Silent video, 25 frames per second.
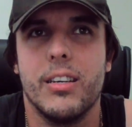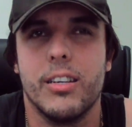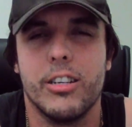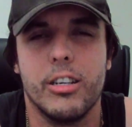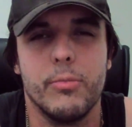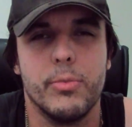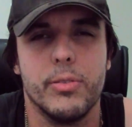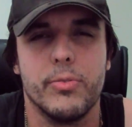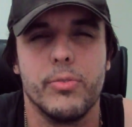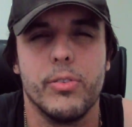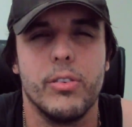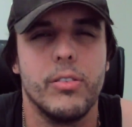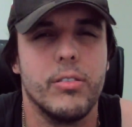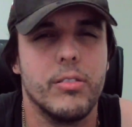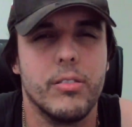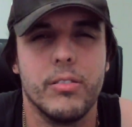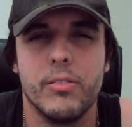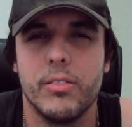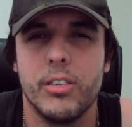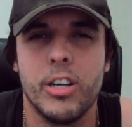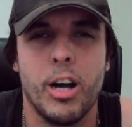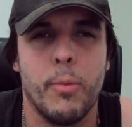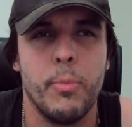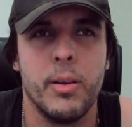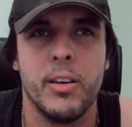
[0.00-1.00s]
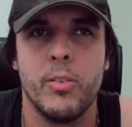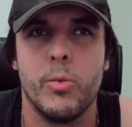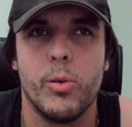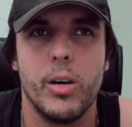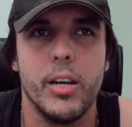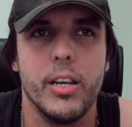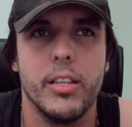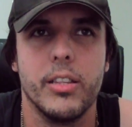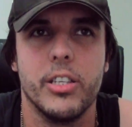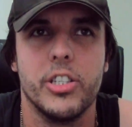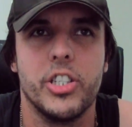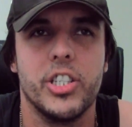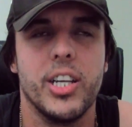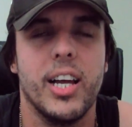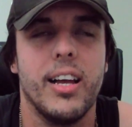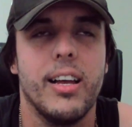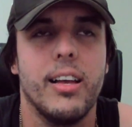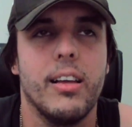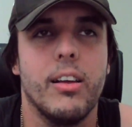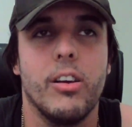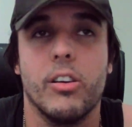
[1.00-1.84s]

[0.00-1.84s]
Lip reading: Could be wrong. Comment away in the chat,